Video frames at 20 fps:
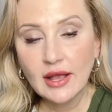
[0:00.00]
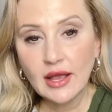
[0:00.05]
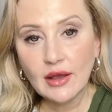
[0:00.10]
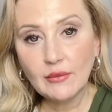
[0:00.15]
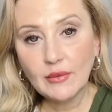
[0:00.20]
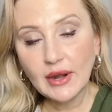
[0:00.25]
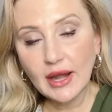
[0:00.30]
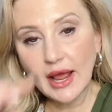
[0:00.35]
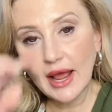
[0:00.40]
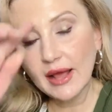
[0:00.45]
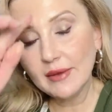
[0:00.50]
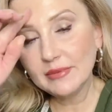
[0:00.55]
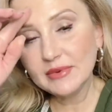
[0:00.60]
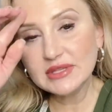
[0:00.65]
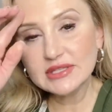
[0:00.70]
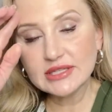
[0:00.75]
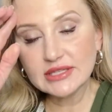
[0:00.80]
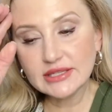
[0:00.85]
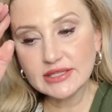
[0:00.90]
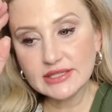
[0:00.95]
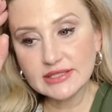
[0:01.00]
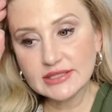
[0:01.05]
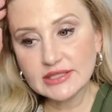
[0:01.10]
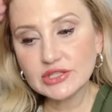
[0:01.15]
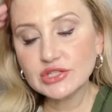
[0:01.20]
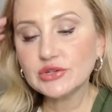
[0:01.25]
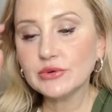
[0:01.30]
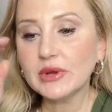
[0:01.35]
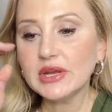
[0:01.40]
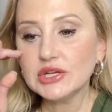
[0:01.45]
And what happens in these
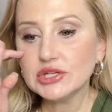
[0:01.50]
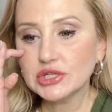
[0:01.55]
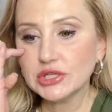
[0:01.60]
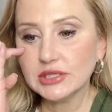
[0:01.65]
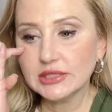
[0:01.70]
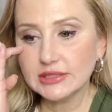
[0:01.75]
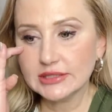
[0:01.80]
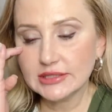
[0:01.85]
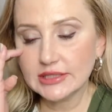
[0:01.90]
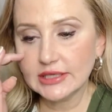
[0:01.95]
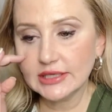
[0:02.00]
situations